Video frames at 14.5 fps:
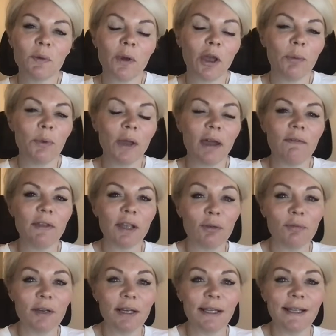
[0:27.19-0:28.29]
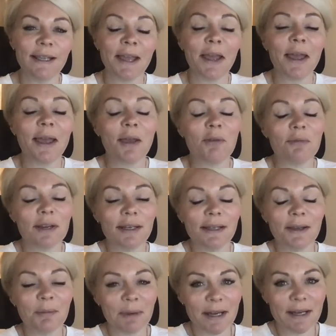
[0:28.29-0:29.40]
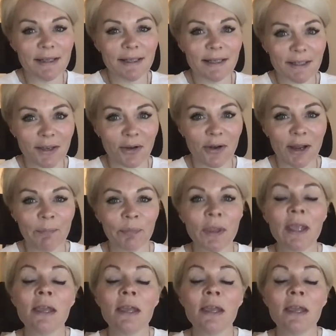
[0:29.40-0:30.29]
I hope you're having a really amazing time.